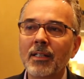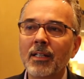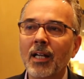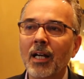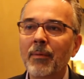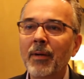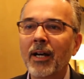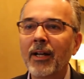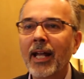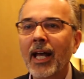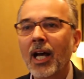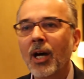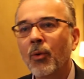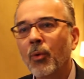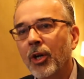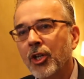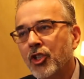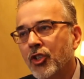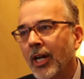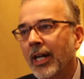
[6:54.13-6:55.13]
about how
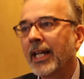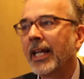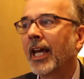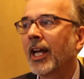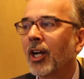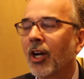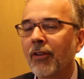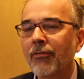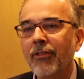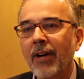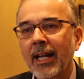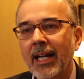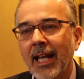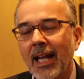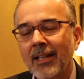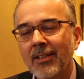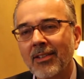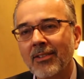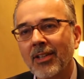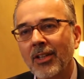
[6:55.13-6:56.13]
we're trying to get our
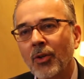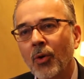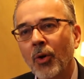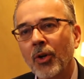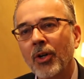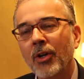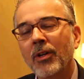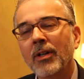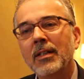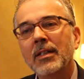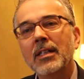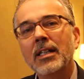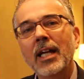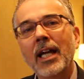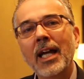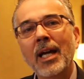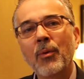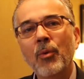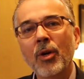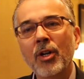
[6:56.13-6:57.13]
finances in order
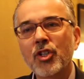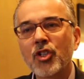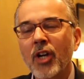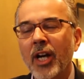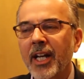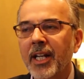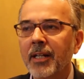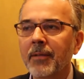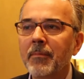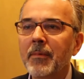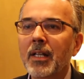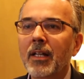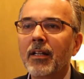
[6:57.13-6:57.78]
and we're trying to,